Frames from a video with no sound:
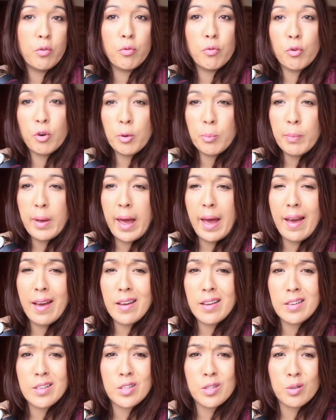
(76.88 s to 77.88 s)
free
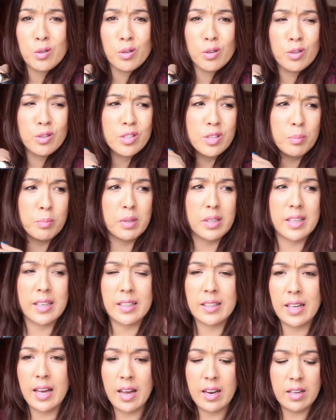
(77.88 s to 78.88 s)
pads or something
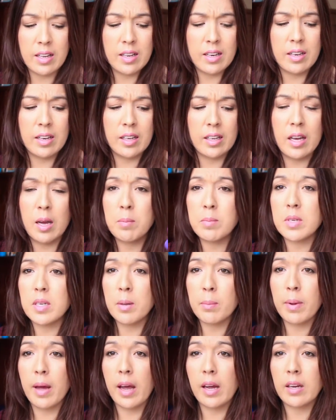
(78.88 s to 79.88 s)
like that, and it comes in
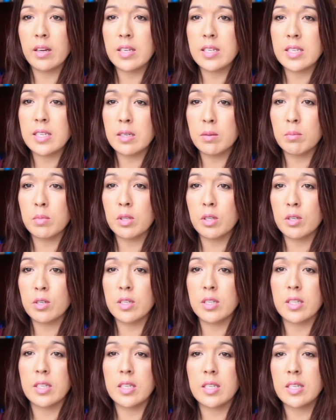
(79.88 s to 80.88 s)
a bag similar
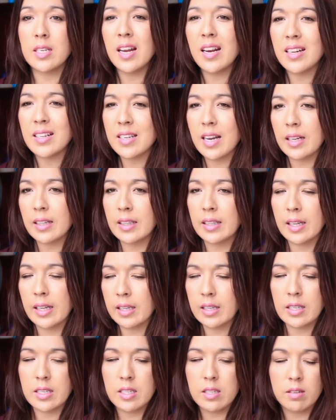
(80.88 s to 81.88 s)
to this. Not exactly
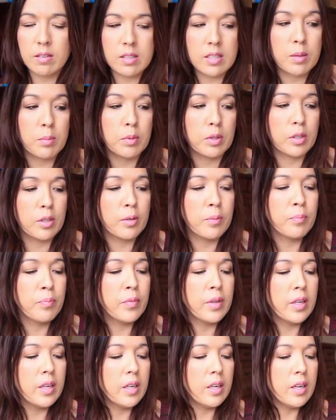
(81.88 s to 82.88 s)
like this, similar.
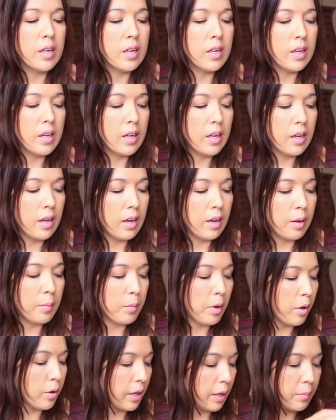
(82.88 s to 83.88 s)

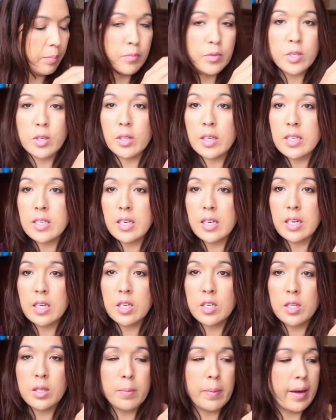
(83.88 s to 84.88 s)
Okay, so let's get
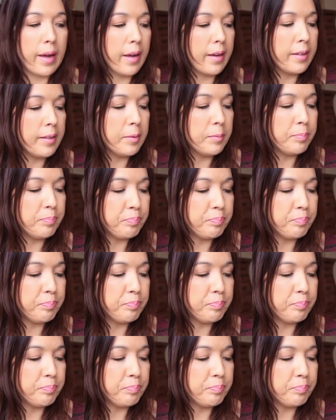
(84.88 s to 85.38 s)
into the bag.